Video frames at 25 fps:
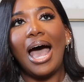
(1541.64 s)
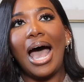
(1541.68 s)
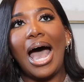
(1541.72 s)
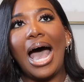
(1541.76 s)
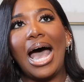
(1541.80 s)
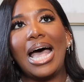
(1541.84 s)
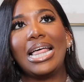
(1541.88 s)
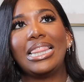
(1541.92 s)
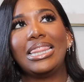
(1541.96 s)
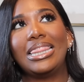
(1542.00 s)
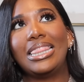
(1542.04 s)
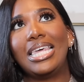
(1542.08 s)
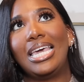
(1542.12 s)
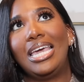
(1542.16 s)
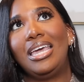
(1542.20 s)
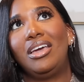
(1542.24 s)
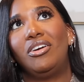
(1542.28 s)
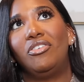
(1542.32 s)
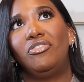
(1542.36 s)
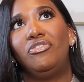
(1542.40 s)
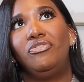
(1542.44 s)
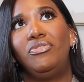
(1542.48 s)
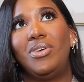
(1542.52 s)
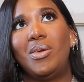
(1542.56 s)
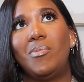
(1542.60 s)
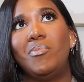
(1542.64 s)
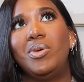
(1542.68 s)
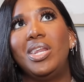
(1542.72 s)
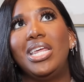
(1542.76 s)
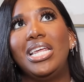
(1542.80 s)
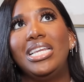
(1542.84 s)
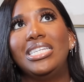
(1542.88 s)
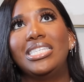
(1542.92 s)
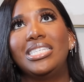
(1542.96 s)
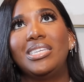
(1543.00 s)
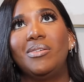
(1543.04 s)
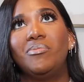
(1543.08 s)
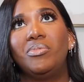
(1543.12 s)
I think
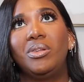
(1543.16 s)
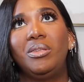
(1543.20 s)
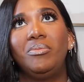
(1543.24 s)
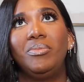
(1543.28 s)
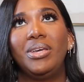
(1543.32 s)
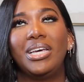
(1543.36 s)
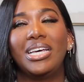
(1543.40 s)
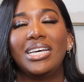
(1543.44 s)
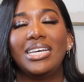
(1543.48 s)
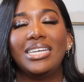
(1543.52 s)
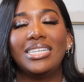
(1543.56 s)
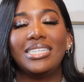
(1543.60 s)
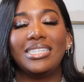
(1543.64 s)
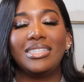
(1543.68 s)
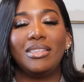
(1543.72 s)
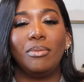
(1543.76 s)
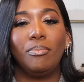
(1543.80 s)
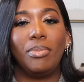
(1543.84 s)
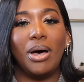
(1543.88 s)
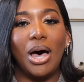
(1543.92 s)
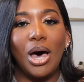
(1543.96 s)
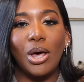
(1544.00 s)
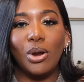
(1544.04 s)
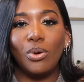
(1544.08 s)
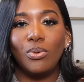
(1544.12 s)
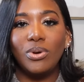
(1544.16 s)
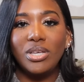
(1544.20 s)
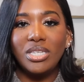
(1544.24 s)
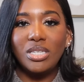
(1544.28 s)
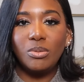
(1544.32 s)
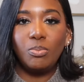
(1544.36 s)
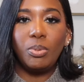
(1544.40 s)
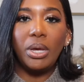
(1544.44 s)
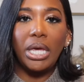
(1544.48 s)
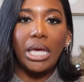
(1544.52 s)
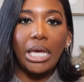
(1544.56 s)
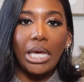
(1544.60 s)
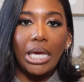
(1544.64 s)
feminine simply because the bottle is
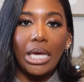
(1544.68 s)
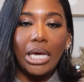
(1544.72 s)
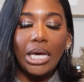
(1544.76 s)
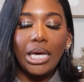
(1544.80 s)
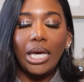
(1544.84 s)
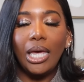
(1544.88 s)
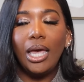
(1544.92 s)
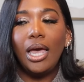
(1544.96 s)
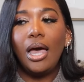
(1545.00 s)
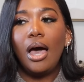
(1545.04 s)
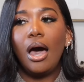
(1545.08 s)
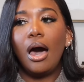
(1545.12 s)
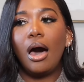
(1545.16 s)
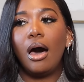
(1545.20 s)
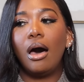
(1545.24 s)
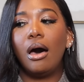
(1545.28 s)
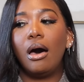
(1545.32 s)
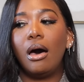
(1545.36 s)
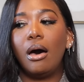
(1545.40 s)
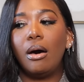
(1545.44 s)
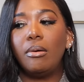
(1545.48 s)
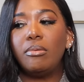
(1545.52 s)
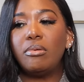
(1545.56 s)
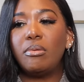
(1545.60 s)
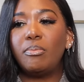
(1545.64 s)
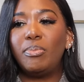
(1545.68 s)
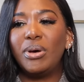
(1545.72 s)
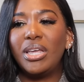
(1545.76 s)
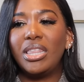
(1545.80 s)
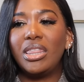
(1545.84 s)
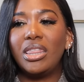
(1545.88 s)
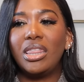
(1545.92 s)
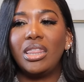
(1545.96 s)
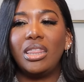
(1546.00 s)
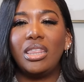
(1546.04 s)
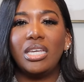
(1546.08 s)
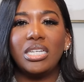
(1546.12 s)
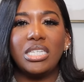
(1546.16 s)
pink. Um, but
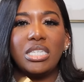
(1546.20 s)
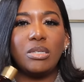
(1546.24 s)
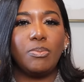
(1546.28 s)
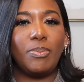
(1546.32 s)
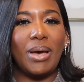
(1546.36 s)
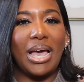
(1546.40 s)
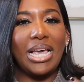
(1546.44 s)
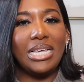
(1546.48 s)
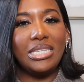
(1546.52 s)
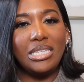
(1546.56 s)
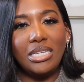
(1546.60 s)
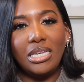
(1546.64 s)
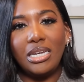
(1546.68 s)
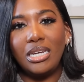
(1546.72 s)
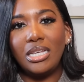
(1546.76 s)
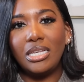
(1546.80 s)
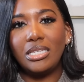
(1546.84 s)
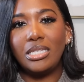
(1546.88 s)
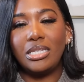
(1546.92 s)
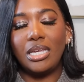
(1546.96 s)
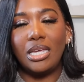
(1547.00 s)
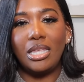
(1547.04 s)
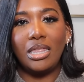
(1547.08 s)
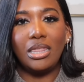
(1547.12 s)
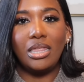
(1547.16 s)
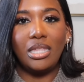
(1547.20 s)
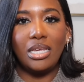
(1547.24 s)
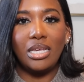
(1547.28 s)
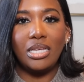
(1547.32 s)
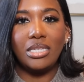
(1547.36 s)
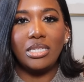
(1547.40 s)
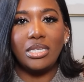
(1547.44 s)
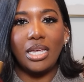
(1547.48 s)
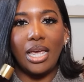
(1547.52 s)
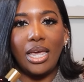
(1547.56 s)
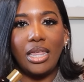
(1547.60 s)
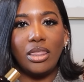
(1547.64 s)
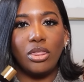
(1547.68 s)
the spiciness in
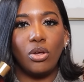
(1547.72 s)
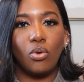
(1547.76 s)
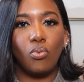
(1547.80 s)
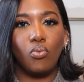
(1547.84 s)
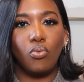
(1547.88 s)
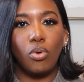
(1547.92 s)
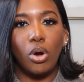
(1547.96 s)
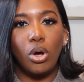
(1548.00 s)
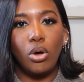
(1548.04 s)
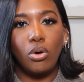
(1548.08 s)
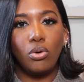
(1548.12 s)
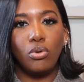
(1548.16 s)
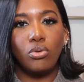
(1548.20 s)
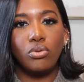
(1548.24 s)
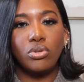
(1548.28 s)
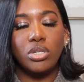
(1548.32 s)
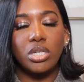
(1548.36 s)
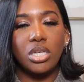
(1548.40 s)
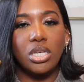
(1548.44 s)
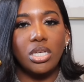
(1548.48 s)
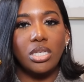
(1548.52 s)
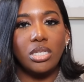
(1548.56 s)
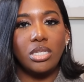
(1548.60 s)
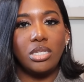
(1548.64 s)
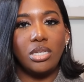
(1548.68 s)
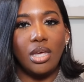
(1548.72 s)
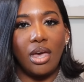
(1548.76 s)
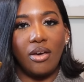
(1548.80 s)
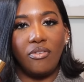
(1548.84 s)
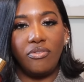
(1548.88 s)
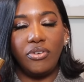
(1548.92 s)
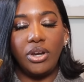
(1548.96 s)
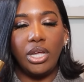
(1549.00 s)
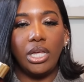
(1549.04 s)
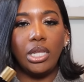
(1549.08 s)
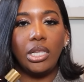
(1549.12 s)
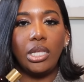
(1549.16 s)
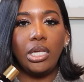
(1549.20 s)
this and the rose could
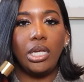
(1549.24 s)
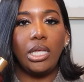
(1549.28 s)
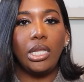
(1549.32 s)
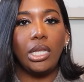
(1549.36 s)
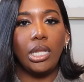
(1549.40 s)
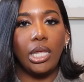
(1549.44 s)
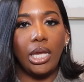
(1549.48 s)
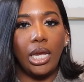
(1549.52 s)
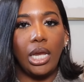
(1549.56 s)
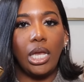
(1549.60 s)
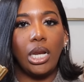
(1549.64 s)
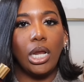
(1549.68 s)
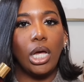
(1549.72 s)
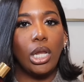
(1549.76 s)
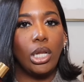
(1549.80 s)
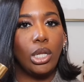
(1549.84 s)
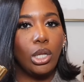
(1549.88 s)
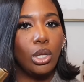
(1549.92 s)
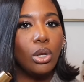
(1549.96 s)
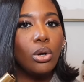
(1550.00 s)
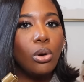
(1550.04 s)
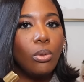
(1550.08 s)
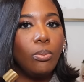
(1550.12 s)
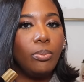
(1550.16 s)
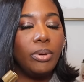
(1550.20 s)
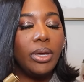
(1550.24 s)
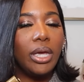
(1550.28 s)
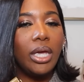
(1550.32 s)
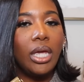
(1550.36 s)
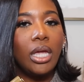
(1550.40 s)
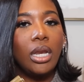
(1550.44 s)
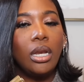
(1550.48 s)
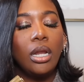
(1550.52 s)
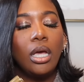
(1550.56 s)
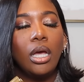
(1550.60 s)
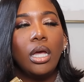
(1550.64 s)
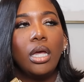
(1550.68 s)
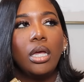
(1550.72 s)
definitely lean a little
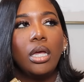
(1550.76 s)
bit